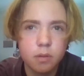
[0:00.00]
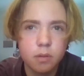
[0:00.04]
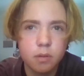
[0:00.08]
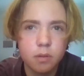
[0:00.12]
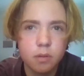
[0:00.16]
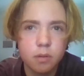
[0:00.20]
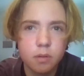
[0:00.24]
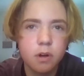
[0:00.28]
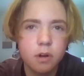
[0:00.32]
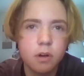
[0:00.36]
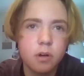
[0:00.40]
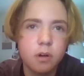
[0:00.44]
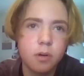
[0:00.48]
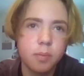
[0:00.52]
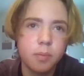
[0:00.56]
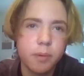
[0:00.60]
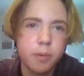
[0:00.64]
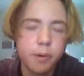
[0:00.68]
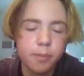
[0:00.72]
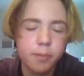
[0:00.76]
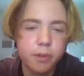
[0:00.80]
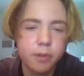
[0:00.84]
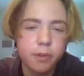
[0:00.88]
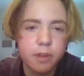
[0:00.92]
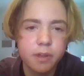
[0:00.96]
Oh,
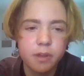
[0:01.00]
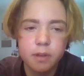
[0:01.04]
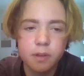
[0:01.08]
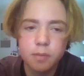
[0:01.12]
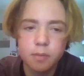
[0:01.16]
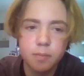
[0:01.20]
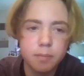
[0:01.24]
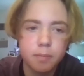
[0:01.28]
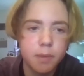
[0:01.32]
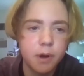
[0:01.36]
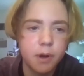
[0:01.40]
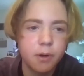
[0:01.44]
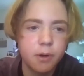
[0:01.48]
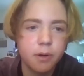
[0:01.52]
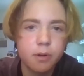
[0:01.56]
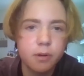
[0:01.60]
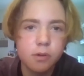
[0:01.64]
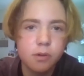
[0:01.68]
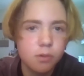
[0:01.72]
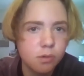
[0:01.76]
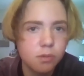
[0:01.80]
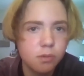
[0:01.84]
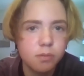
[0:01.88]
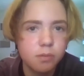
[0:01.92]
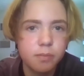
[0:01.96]
probably a
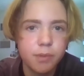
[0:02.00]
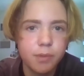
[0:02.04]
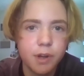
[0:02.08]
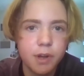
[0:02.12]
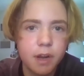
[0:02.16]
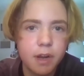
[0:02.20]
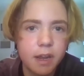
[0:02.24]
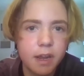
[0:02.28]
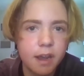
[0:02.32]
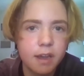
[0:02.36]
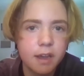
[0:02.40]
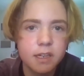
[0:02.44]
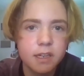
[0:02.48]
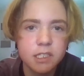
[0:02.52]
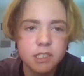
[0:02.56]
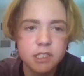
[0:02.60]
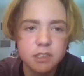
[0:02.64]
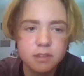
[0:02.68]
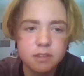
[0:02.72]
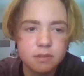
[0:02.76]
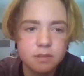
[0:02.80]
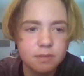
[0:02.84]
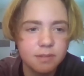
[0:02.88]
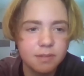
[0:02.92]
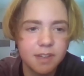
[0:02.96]
miracle
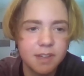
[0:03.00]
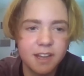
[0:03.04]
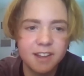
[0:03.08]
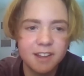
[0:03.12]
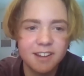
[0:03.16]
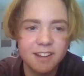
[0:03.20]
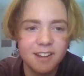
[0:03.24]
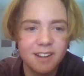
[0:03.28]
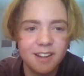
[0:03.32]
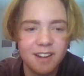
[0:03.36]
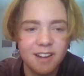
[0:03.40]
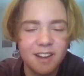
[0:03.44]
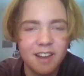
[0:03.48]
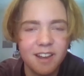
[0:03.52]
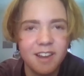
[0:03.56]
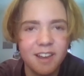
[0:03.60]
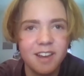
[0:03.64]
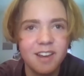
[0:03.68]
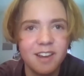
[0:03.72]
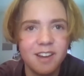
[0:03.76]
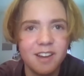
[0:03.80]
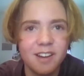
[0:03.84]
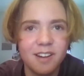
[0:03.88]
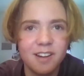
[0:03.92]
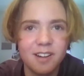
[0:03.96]
medication.
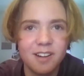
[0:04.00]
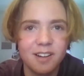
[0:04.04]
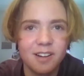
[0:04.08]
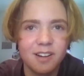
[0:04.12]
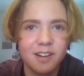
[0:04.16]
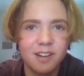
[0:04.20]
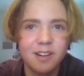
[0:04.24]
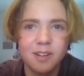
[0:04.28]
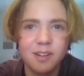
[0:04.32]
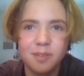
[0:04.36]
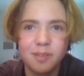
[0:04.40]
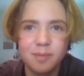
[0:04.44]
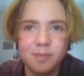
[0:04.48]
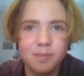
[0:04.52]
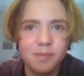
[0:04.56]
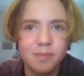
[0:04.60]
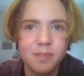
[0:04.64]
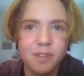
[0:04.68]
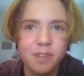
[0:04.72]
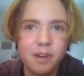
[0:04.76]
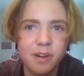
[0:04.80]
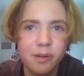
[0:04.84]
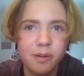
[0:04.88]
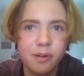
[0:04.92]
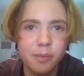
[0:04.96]

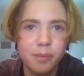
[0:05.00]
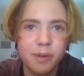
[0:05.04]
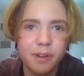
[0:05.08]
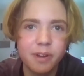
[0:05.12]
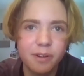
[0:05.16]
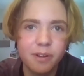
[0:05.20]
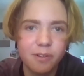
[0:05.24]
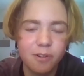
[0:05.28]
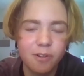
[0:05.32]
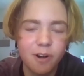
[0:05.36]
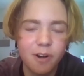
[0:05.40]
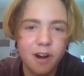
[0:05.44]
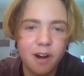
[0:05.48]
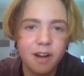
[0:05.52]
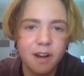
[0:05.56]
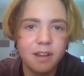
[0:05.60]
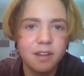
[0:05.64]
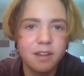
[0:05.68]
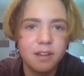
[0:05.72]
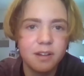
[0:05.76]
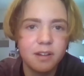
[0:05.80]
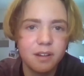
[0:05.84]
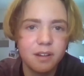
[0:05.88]
That would be great.